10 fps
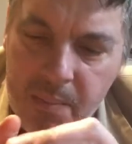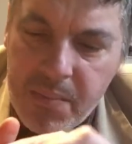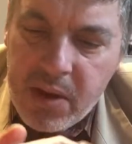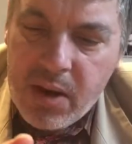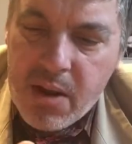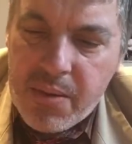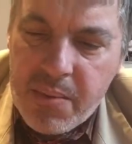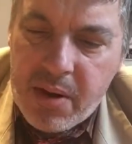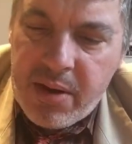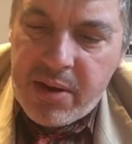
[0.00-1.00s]
It doesn't
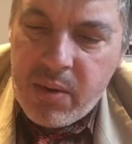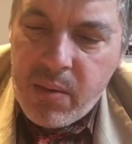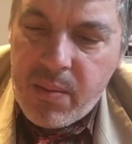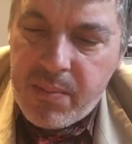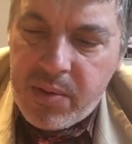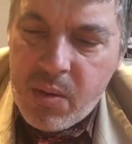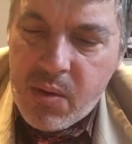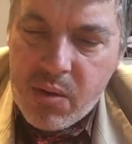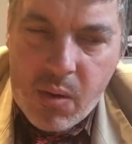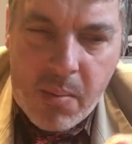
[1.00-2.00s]
really do
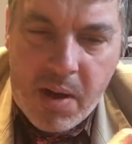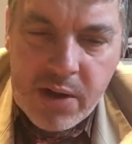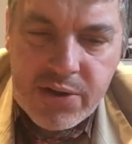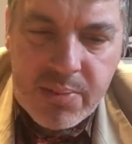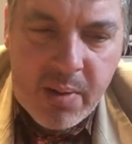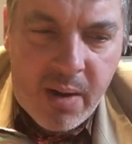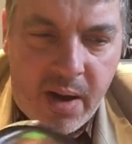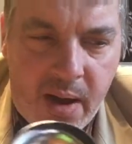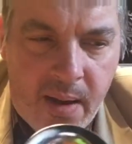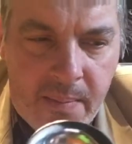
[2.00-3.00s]
so much, but
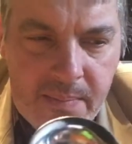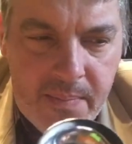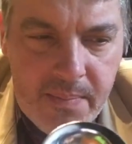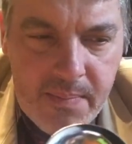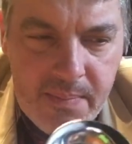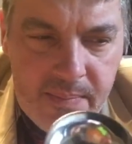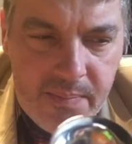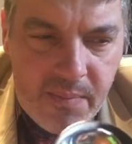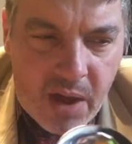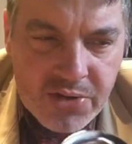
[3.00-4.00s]

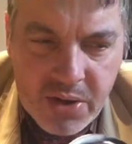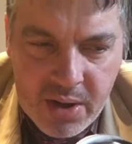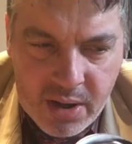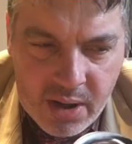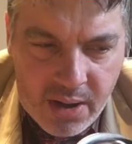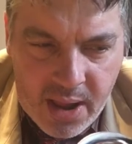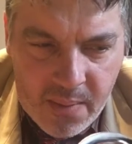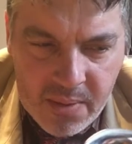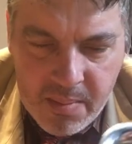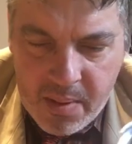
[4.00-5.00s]
I shouldn't have done that
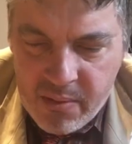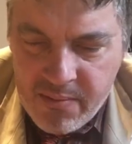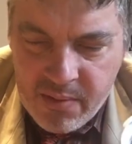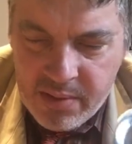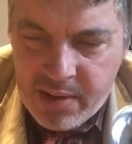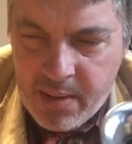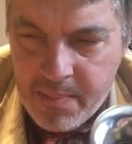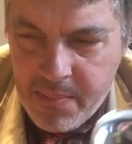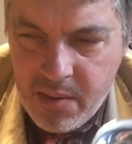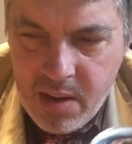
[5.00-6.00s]
with a mouthful of dip.
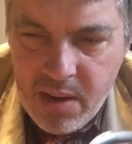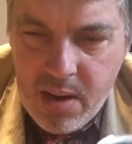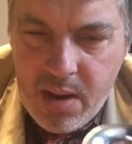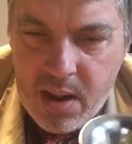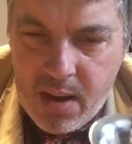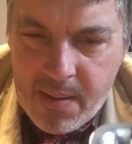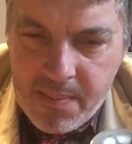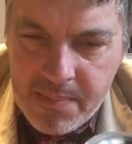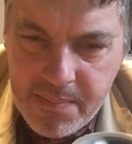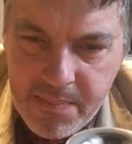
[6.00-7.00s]

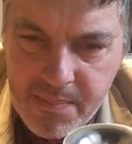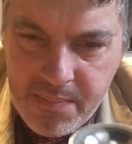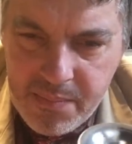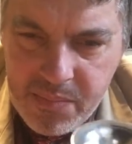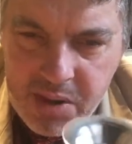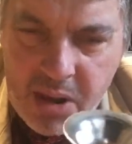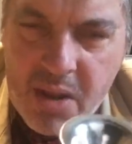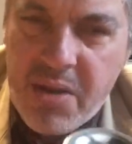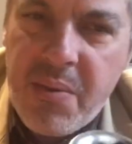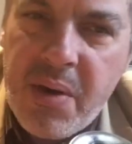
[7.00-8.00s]
It
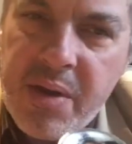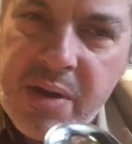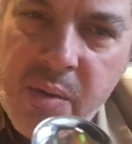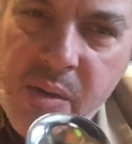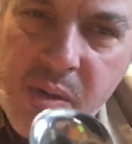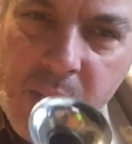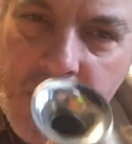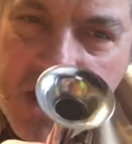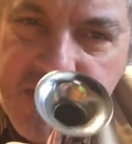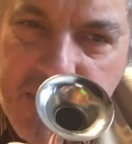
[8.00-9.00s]
doesn't really do so
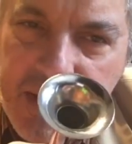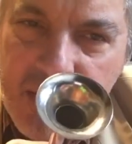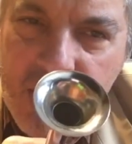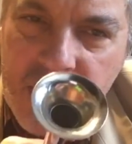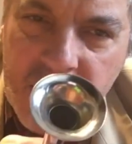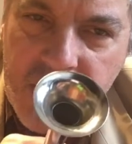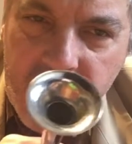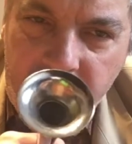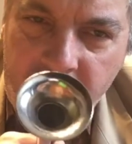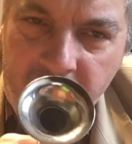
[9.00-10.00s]
much, but it looks
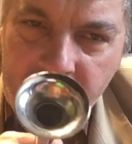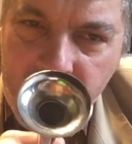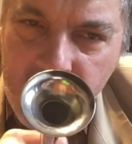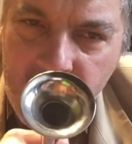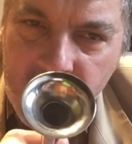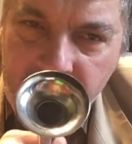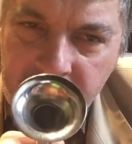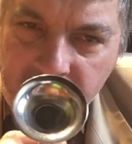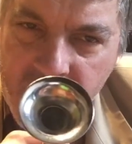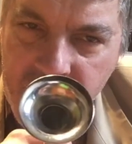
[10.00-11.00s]
kind of cool or
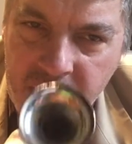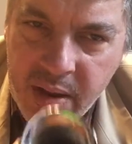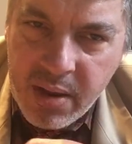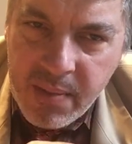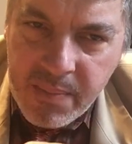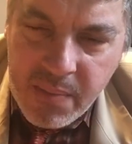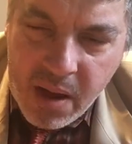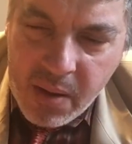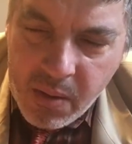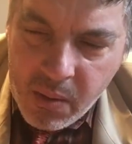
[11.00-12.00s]
interesting. I
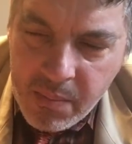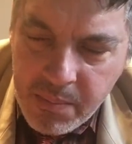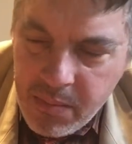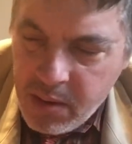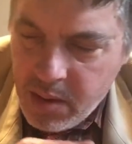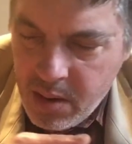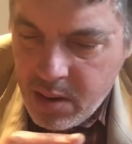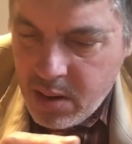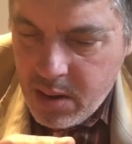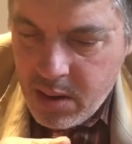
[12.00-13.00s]
don't know,
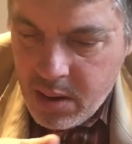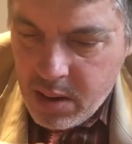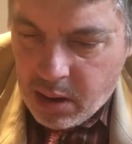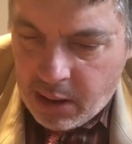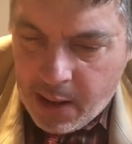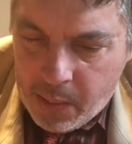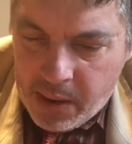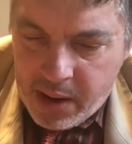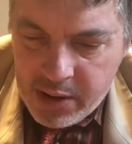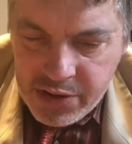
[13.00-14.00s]

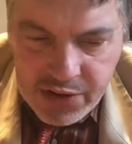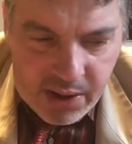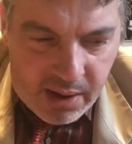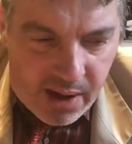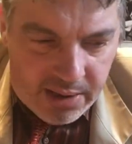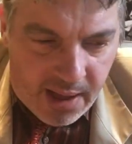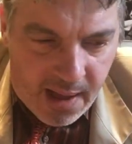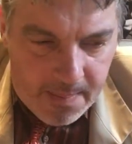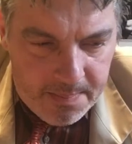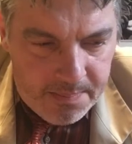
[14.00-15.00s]
clowning and shit like that.